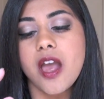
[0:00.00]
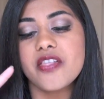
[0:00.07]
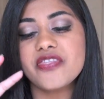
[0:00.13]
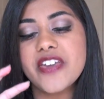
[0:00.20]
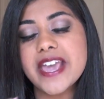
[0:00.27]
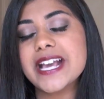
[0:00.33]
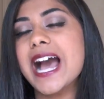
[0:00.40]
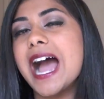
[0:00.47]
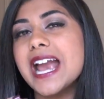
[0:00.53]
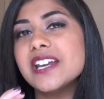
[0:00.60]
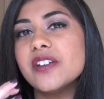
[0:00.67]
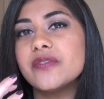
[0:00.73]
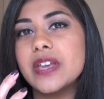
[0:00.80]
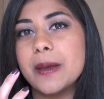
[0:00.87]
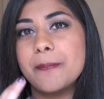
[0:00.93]
they
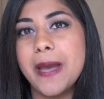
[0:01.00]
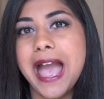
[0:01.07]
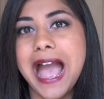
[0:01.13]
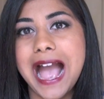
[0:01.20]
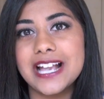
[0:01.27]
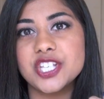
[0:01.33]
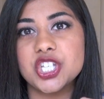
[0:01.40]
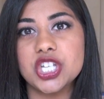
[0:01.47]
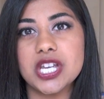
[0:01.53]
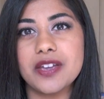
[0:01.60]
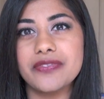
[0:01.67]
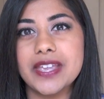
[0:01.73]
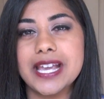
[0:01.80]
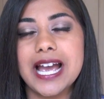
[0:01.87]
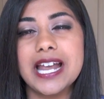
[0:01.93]
kind of get patchy
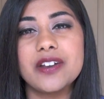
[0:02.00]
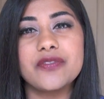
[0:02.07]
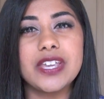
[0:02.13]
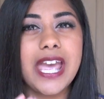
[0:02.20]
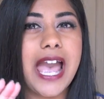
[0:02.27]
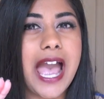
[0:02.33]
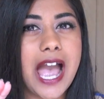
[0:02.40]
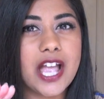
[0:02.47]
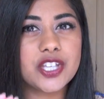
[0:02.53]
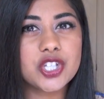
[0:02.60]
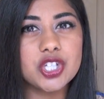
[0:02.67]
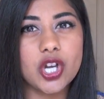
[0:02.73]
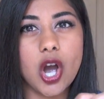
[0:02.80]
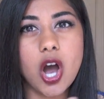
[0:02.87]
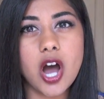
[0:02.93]
and they kind of
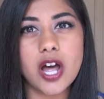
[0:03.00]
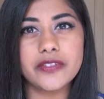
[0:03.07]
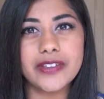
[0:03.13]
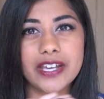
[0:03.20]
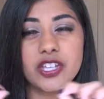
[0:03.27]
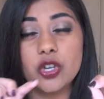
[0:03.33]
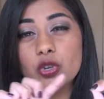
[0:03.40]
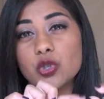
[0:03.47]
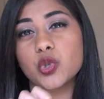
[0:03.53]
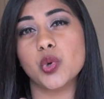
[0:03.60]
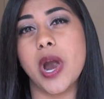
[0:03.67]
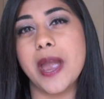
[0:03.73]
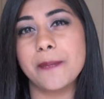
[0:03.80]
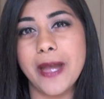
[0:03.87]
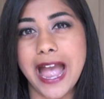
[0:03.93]
catch on like your
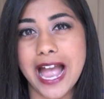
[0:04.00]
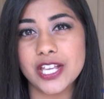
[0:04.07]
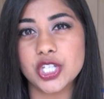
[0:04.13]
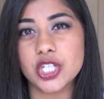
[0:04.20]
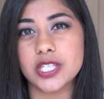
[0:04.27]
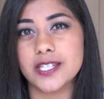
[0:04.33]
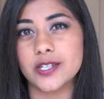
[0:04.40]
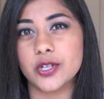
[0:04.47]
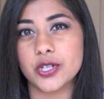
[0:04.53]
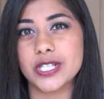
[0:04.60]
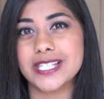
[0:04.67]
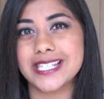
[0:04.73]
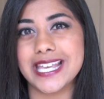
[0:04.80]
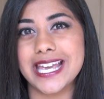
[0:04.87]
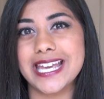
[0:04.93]
dry patches in your
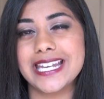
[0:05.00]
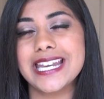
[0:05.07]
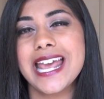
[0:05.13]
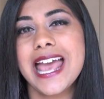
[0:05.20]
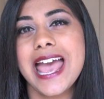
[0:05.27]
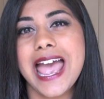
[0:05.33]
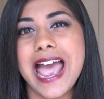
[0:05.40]
skin